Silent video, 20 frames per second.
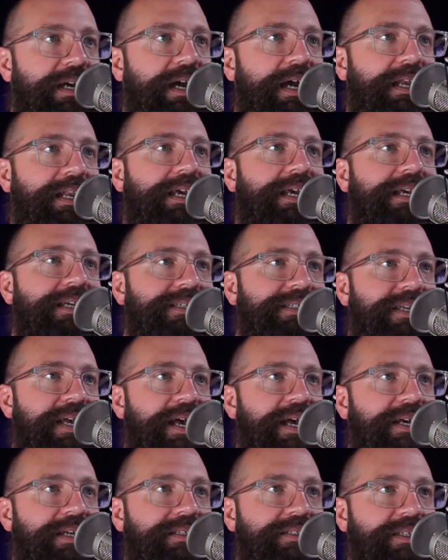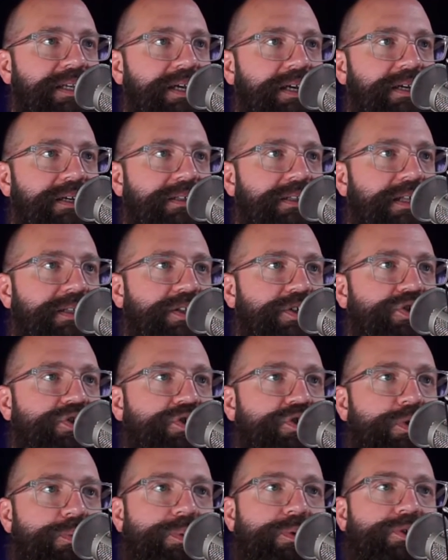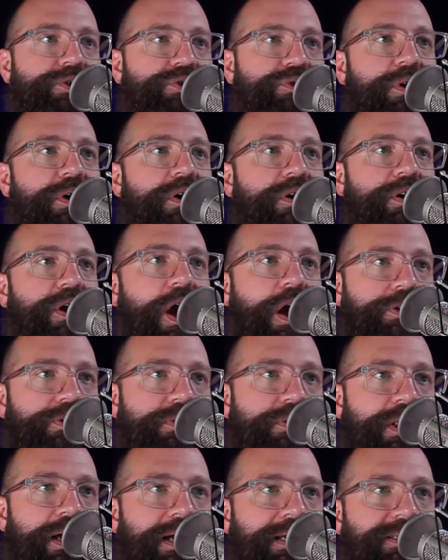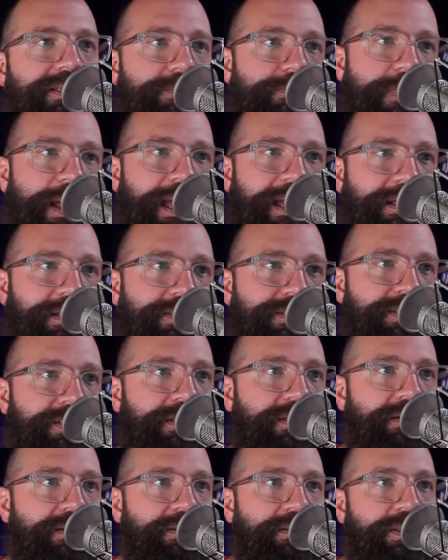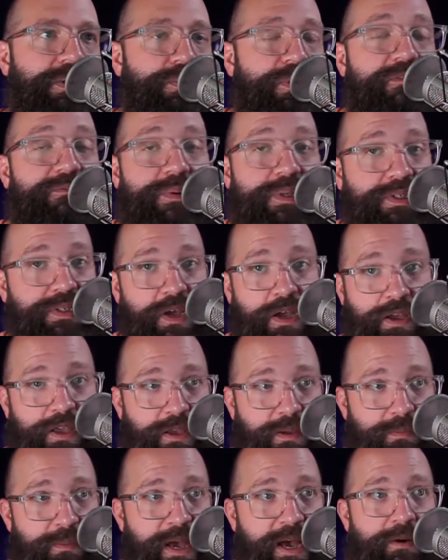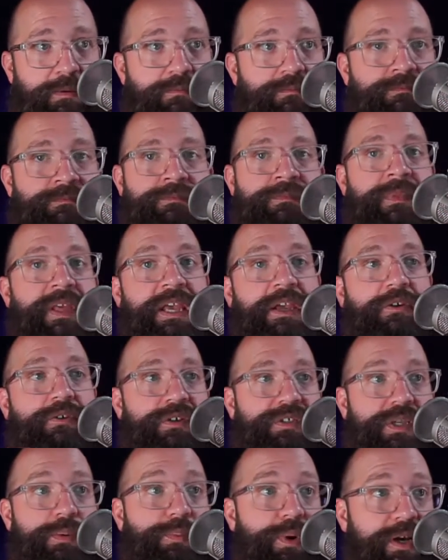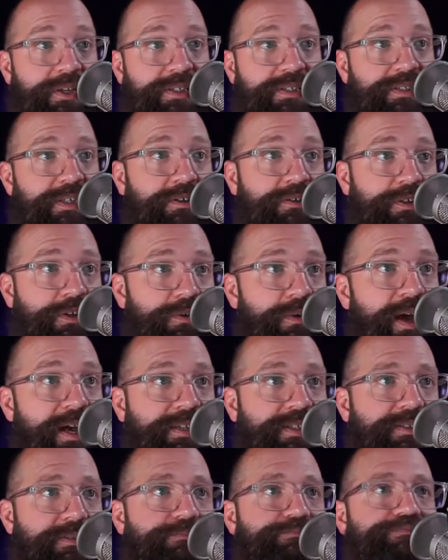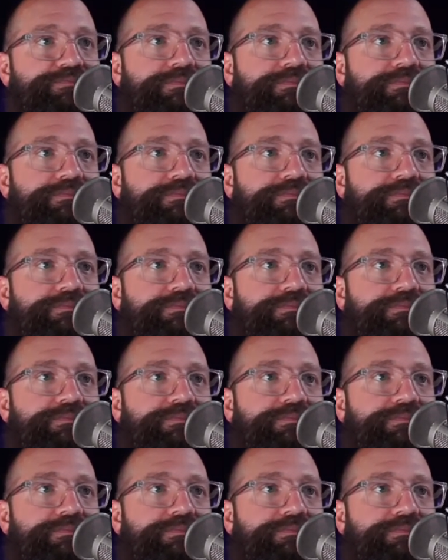and he says that the super strong underlying demand that we've been talking about, increasing prices here in the U.S.,